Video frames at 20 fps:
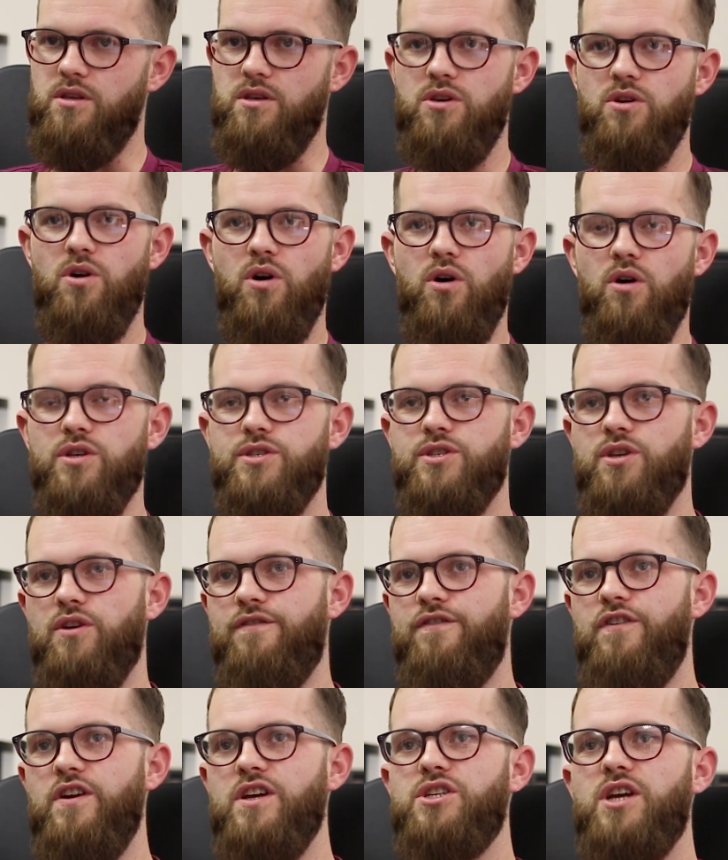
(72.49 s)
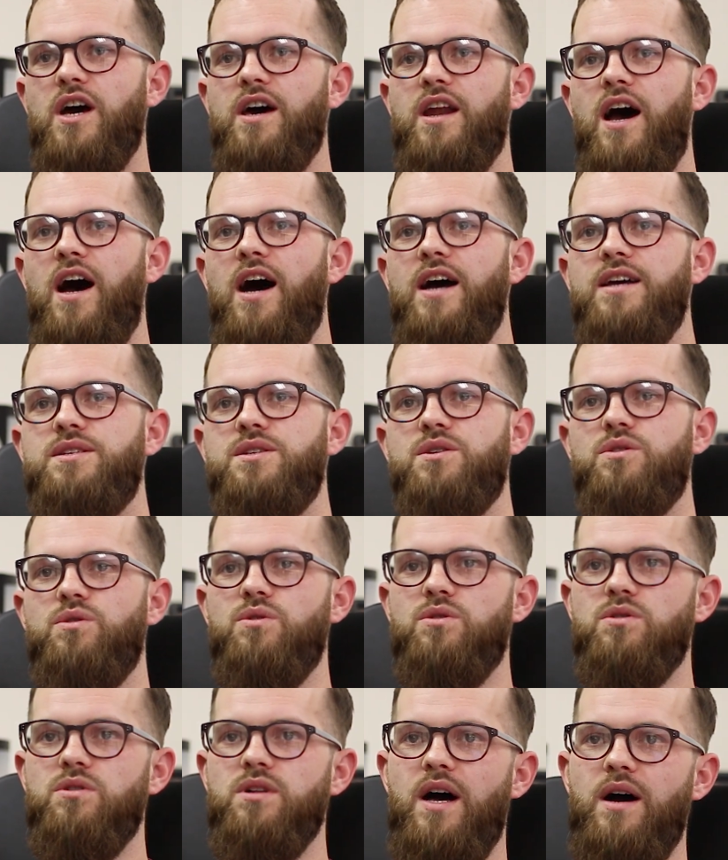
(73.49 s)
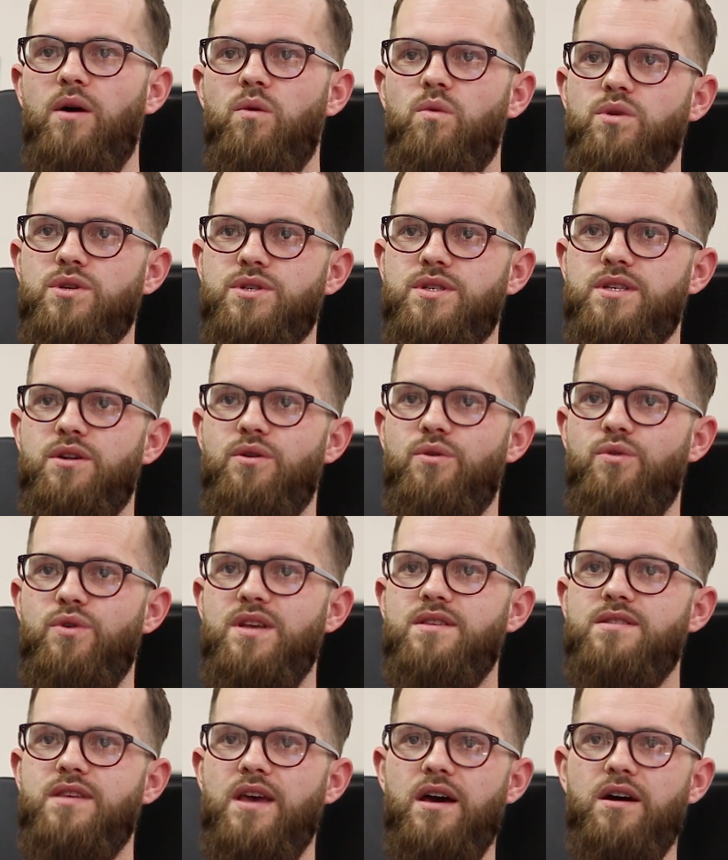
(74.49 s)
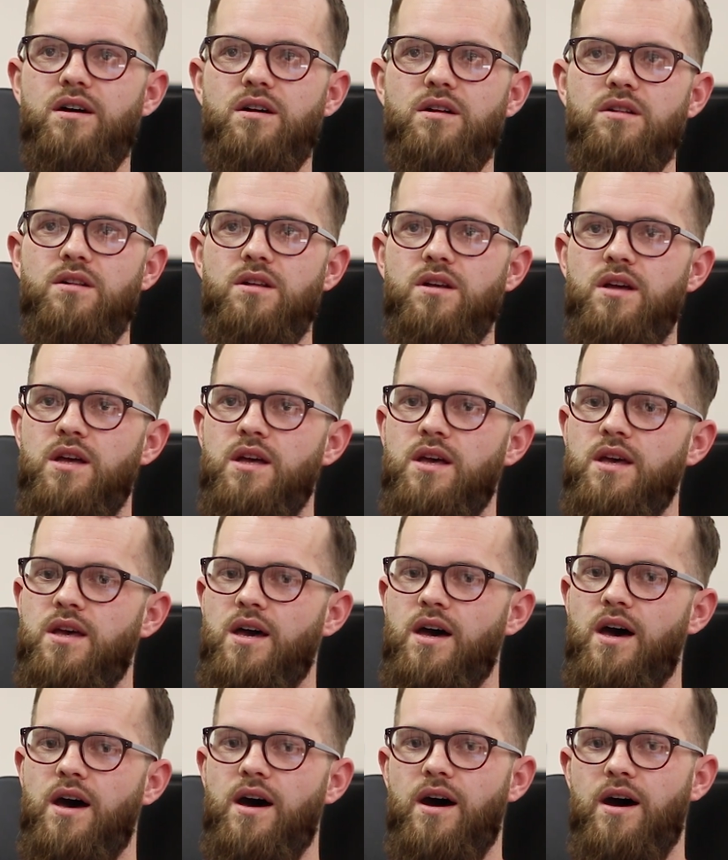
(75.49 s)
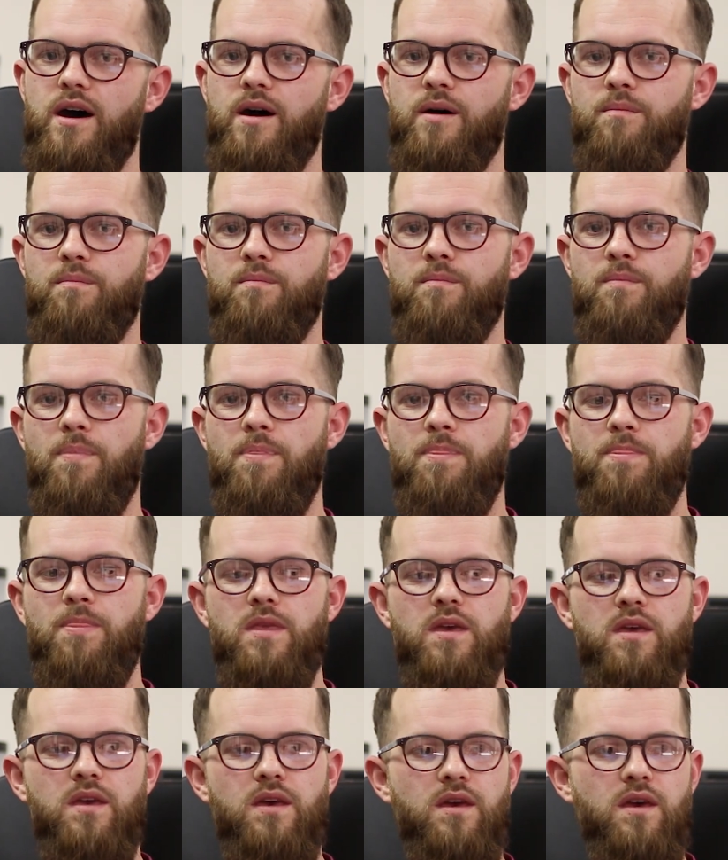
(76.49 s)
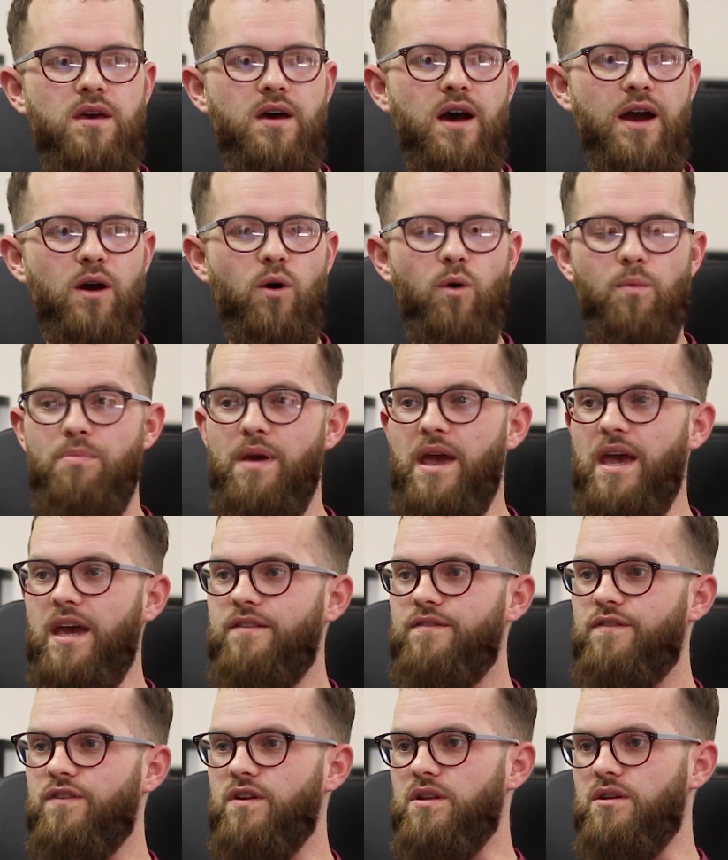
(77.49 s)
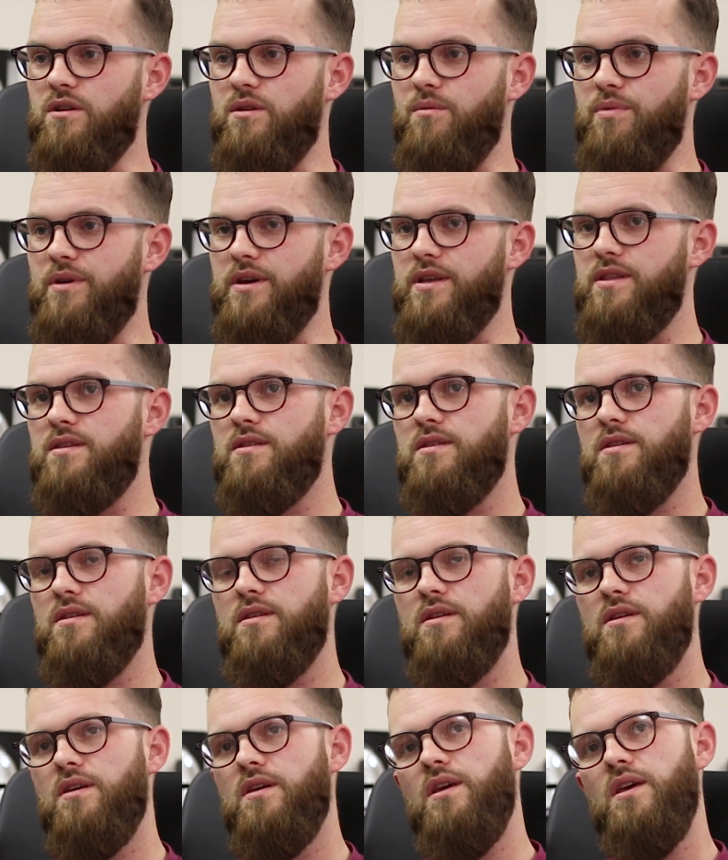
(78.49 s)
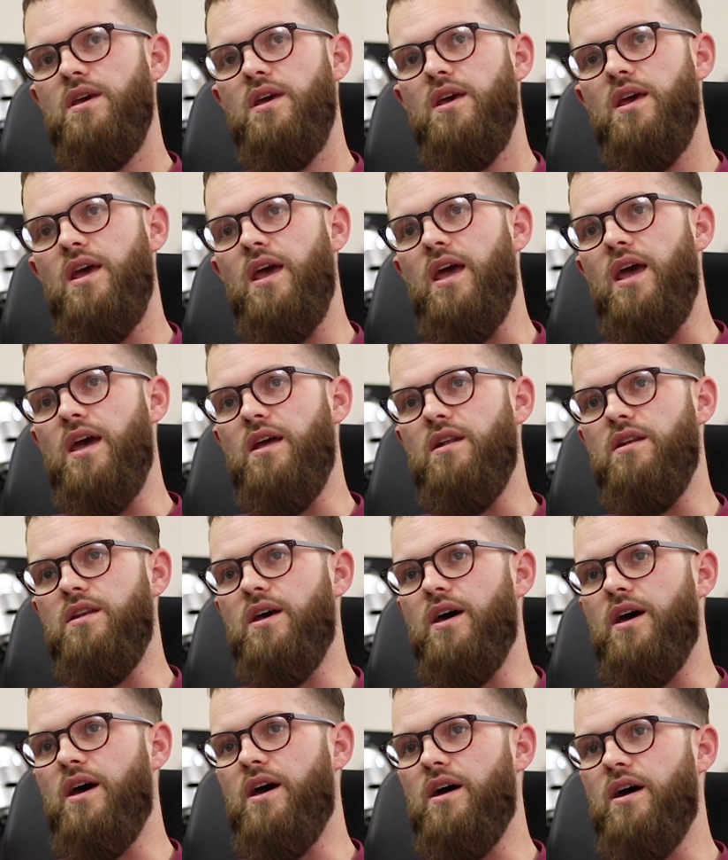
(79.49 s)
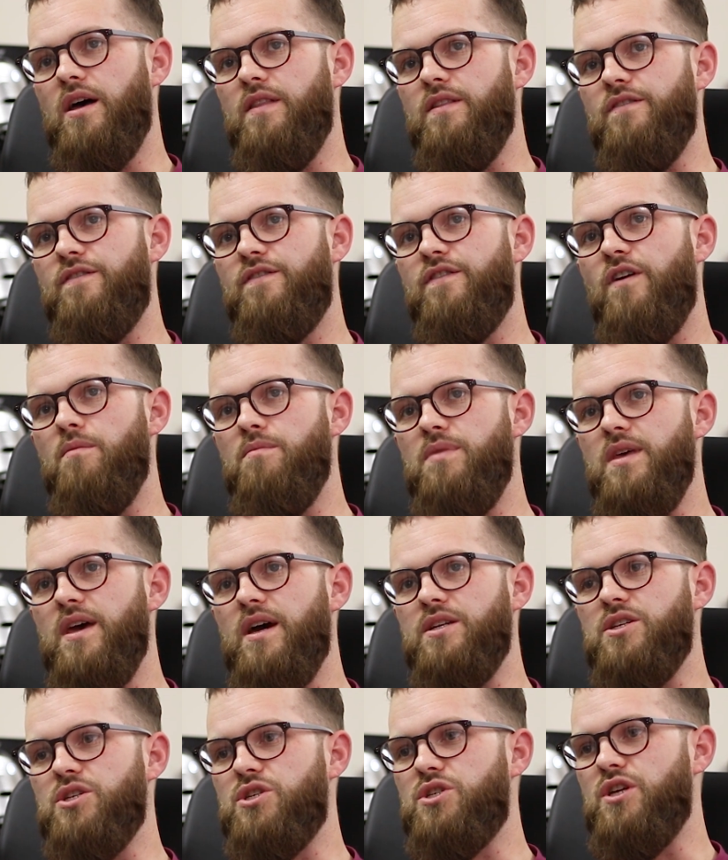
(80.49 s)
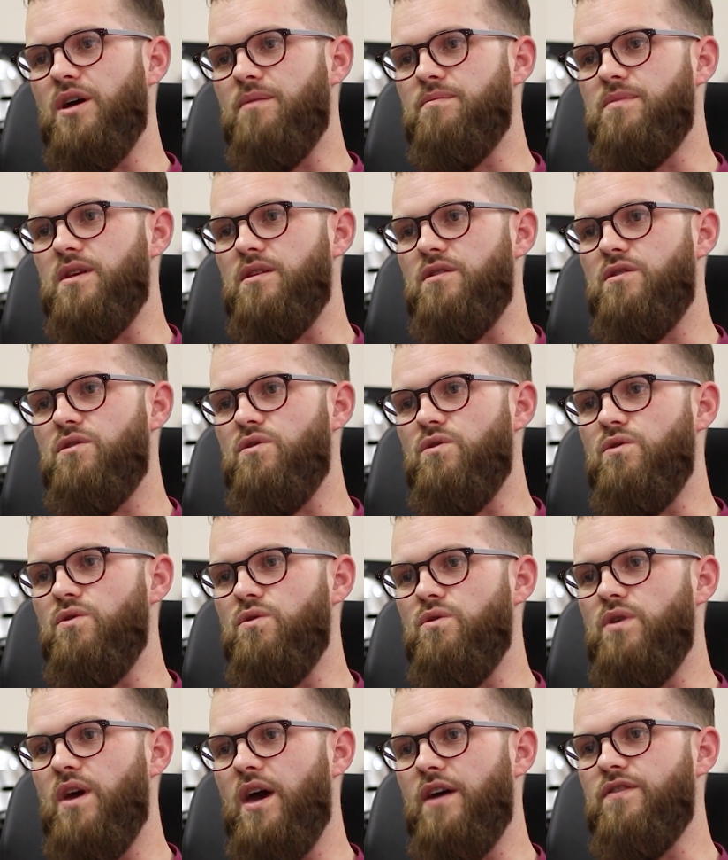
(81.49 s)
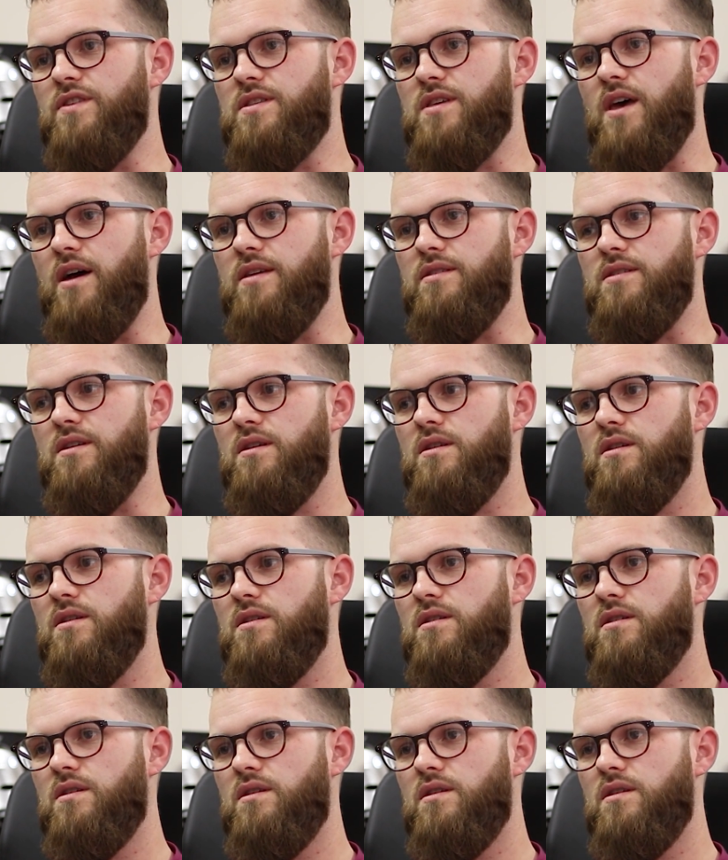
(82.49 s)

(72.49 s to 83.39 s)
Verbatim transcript: Yo, so fresh out of high school, I was in retail. Um, I au paired for a little bit, and uh, and then from there I just jumped into advertising,